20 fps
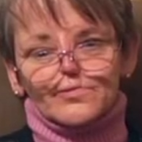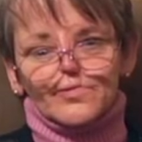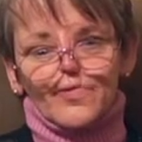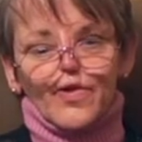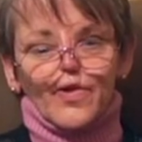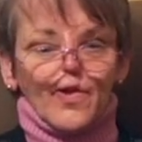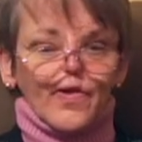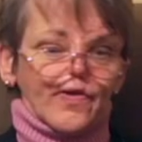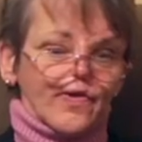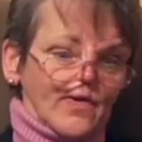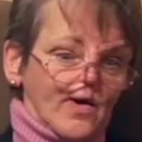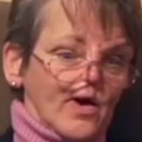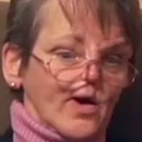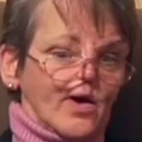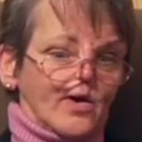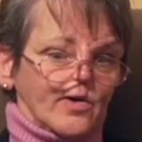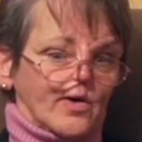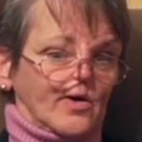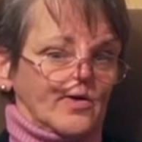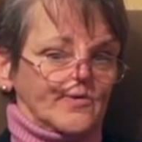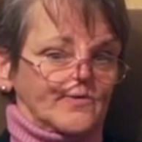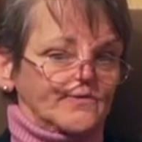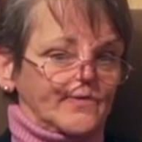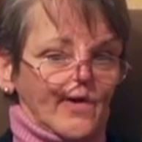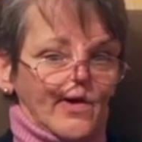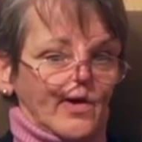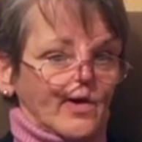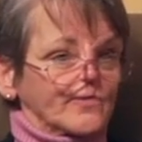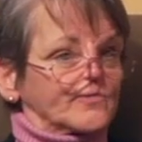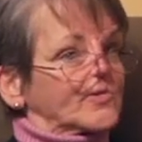the thought of
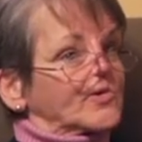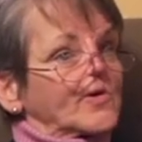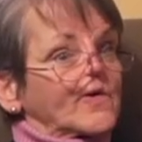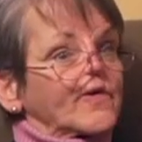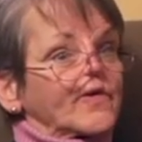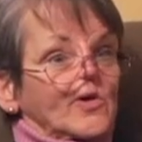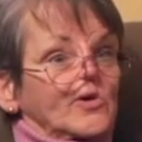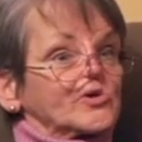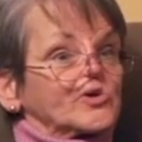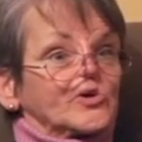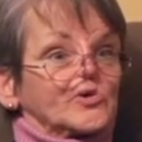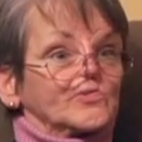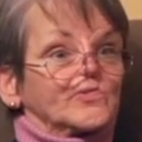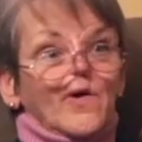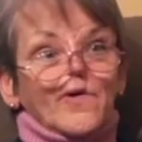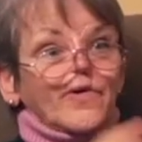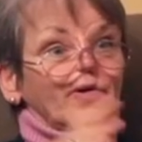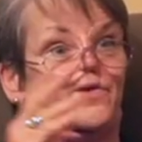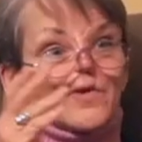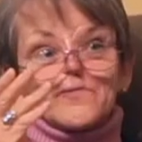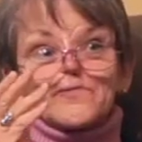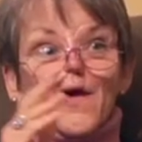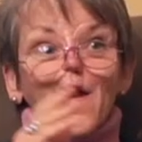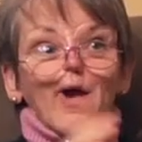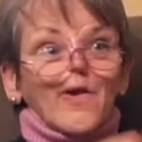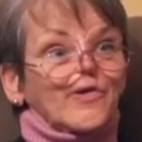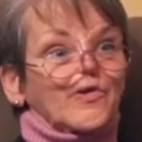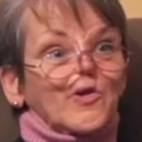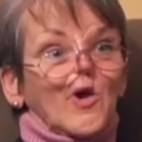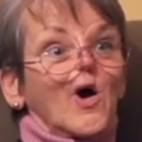being more social wasn't a
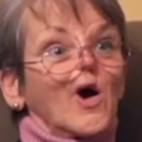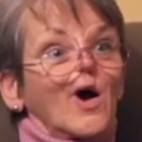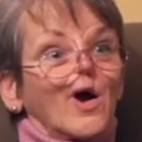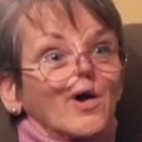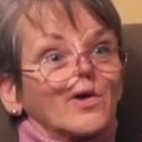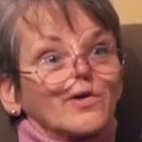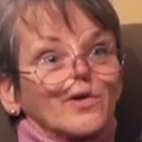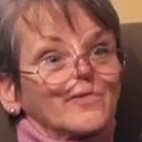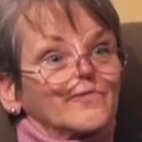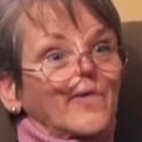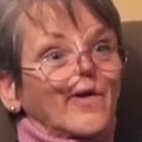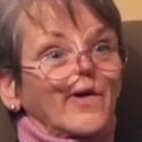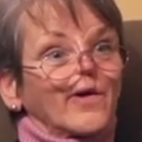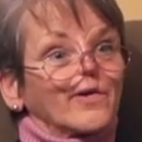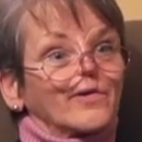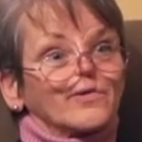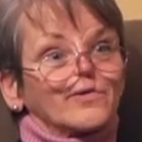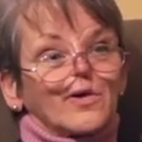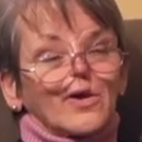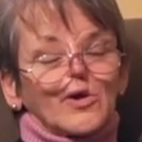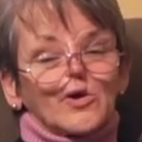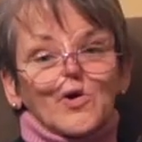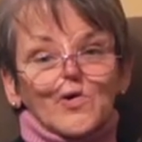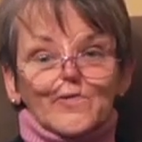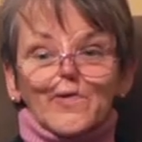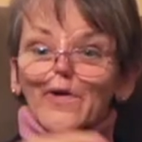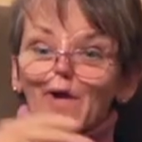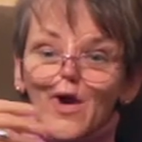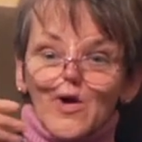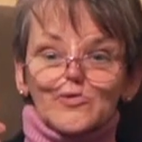bad thought. I mean,
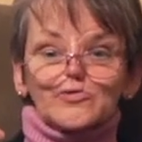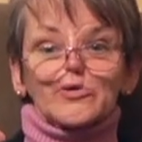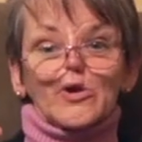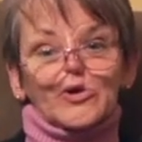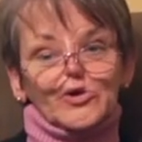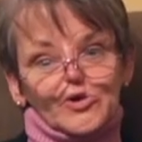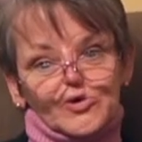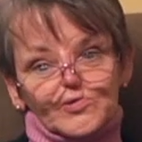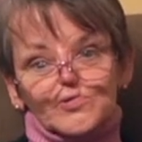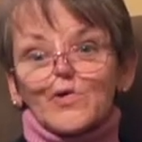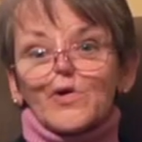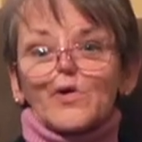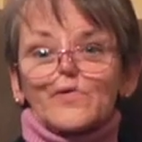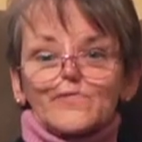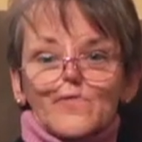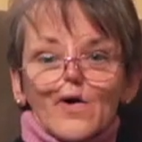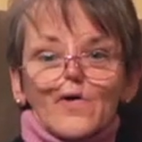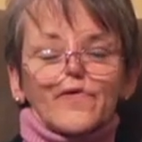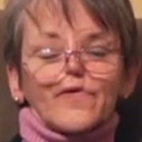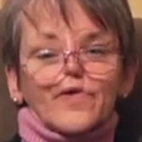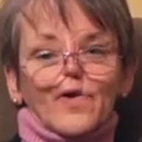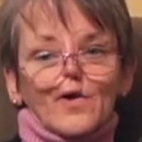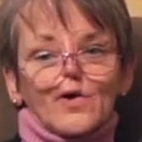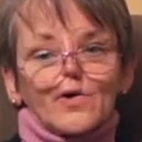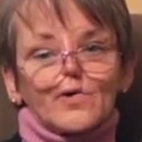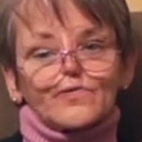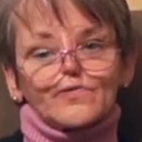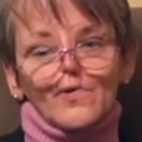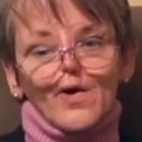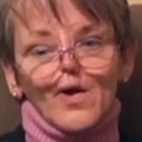going out and enjoying
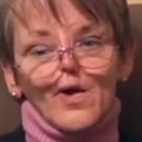myself